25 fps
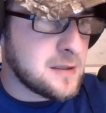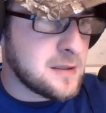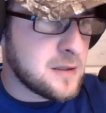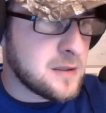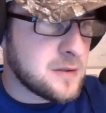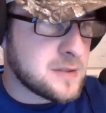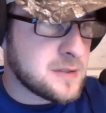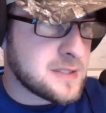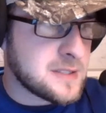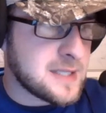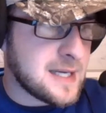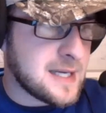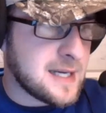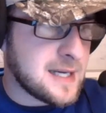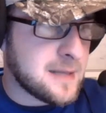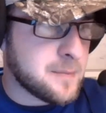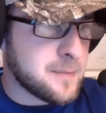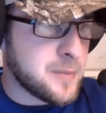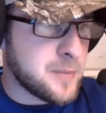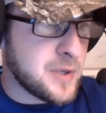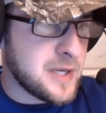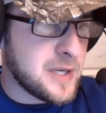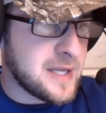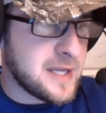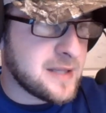loci,
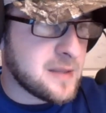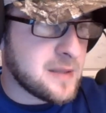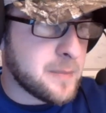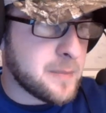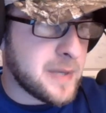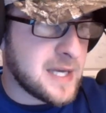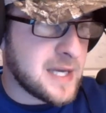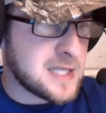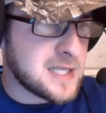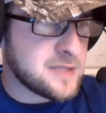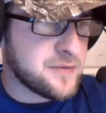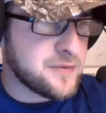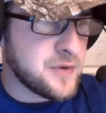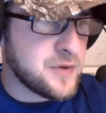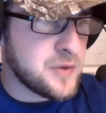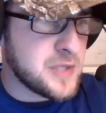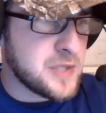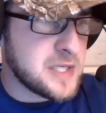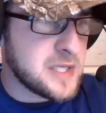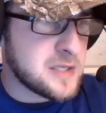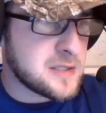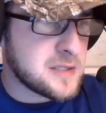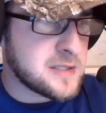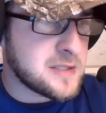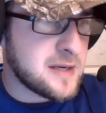but in the past few
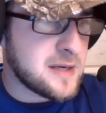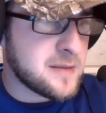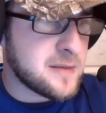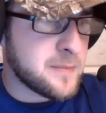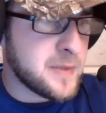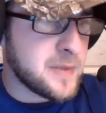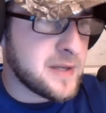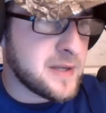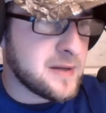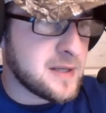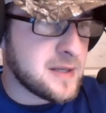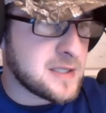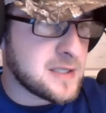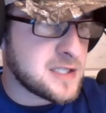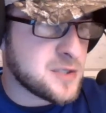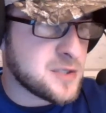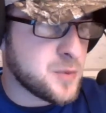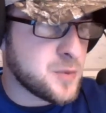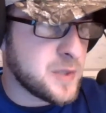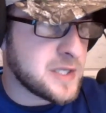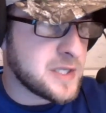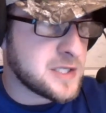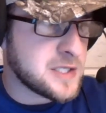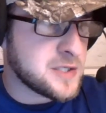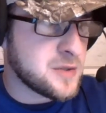years, there have been a
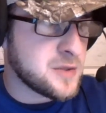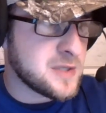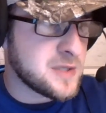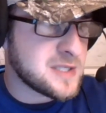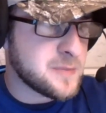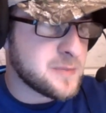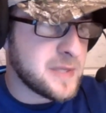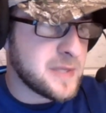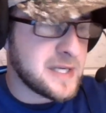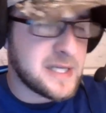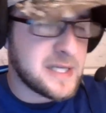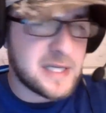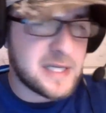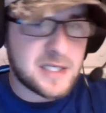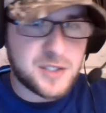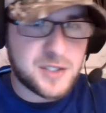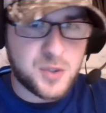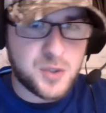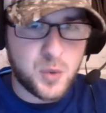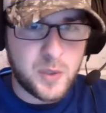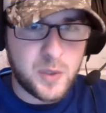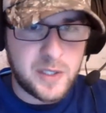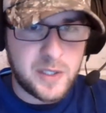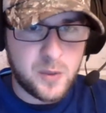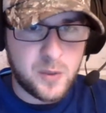switch to as many as
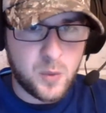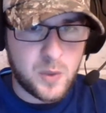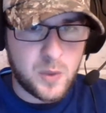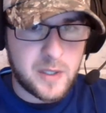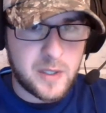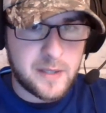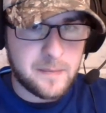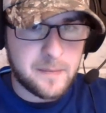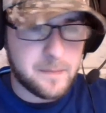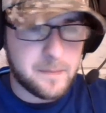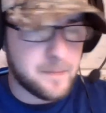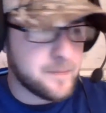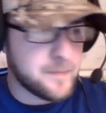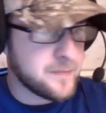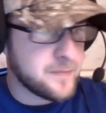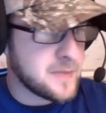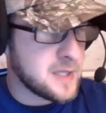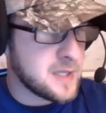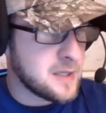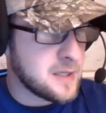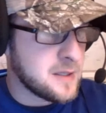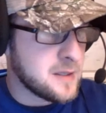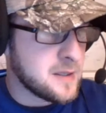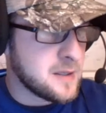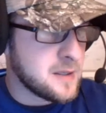21.
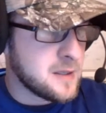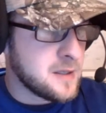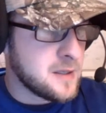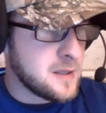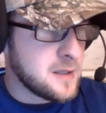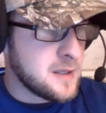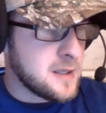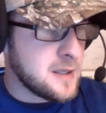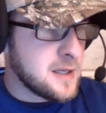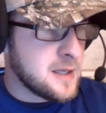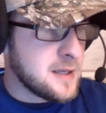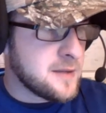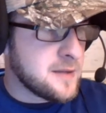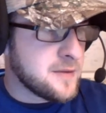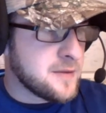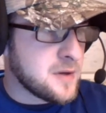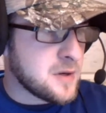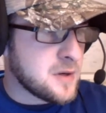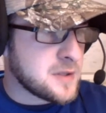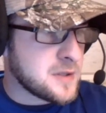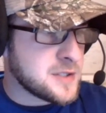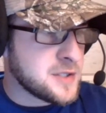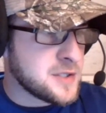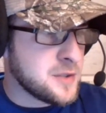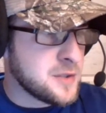There
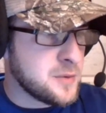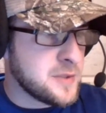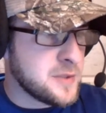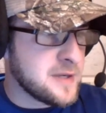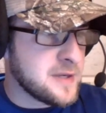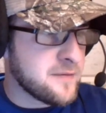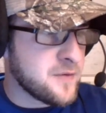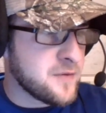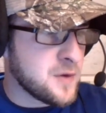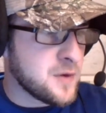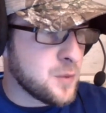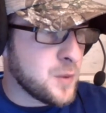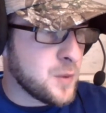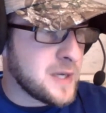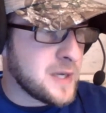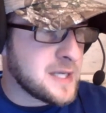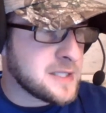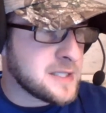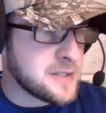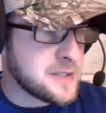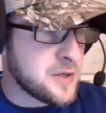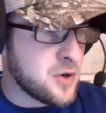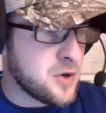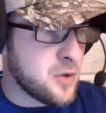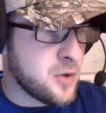are 2 different ways
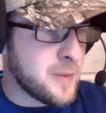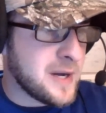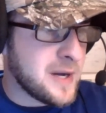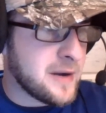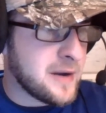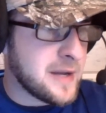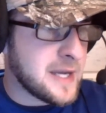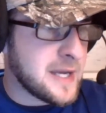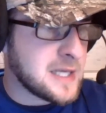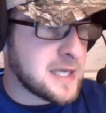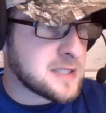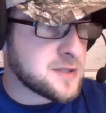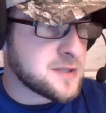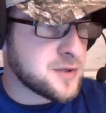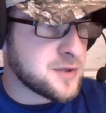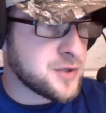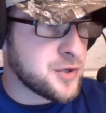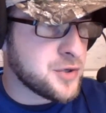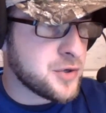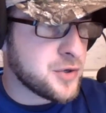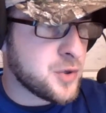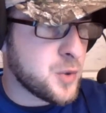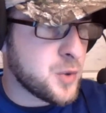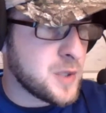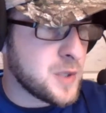to go about answering
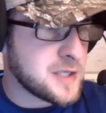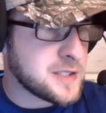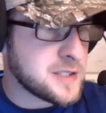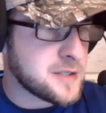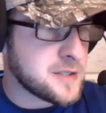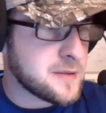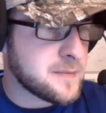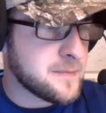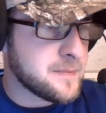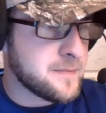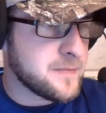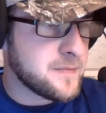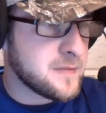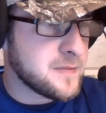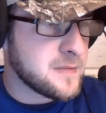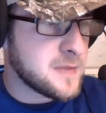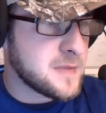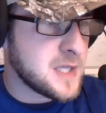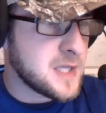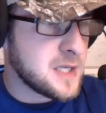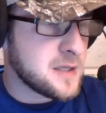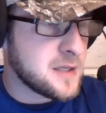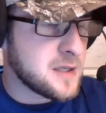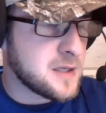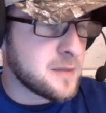your question.
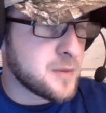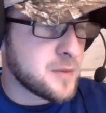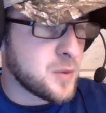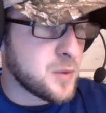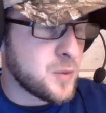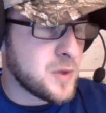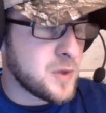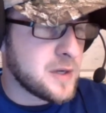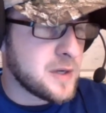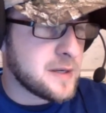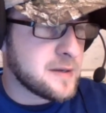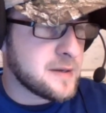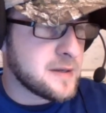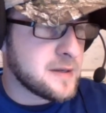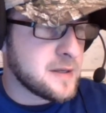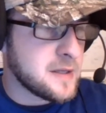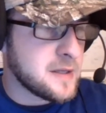Number 1,